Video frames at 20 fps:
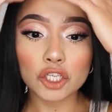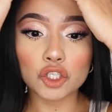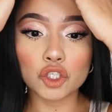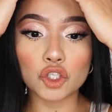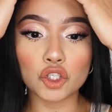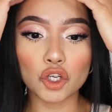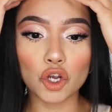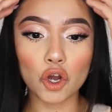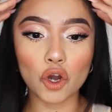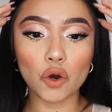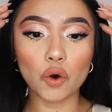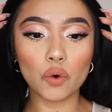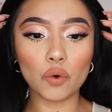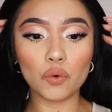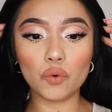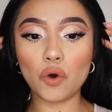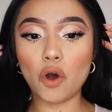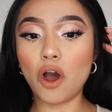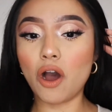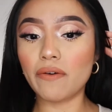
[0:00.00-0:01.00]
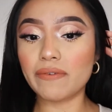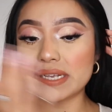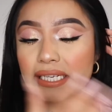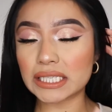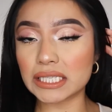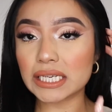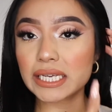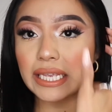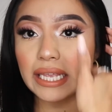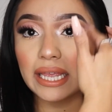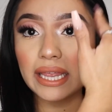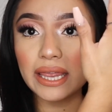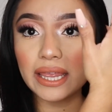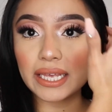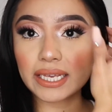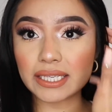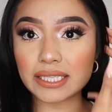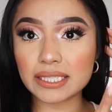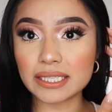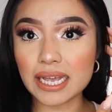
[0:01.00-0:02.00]
So obviously
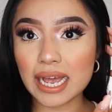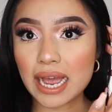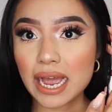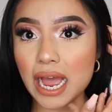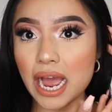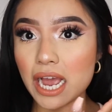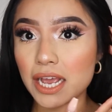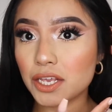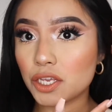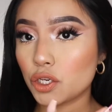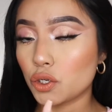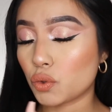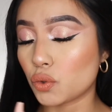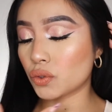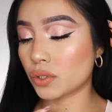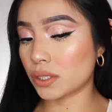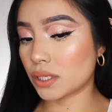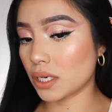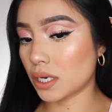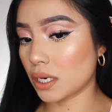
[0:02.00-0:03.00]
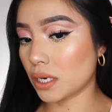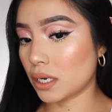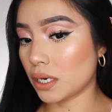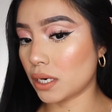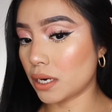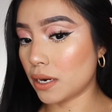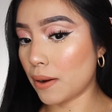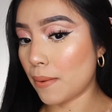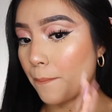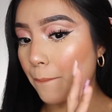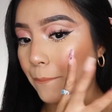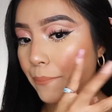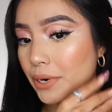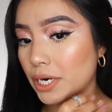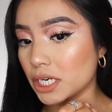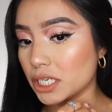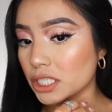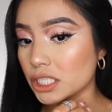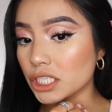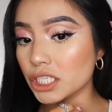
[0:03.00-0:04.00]
this side I used the
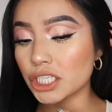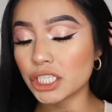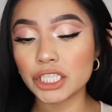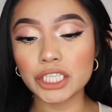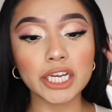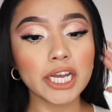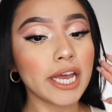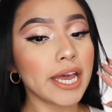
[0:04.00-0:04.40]
brush,